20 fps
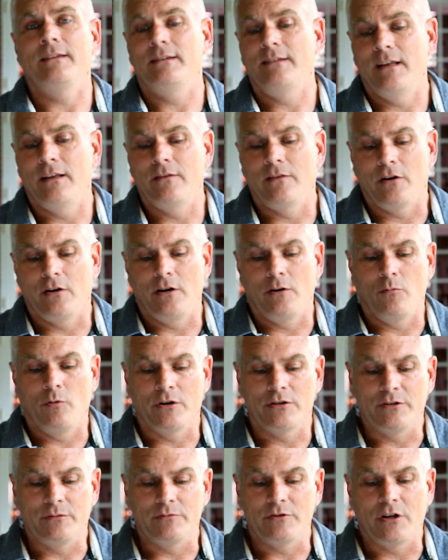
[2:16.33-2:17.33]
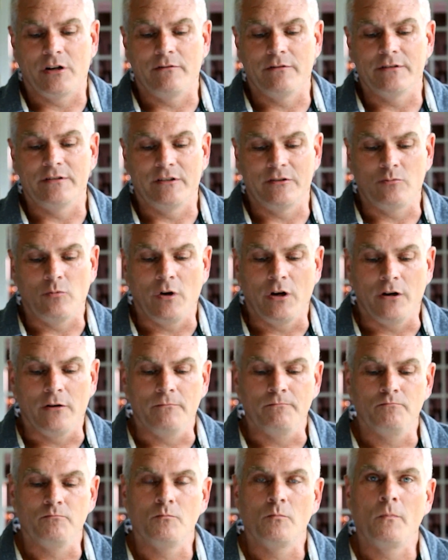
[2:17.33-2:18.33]
at the 10:30 worship service as
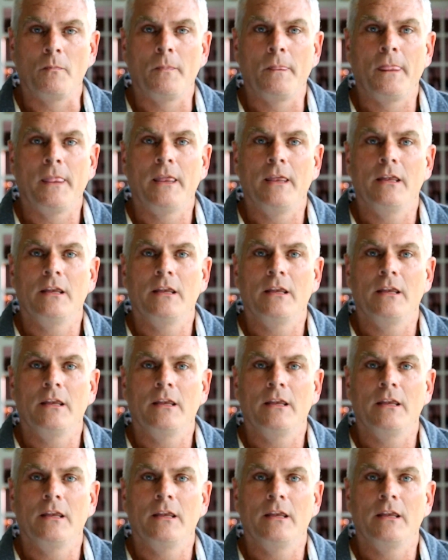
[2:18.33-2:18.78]
well.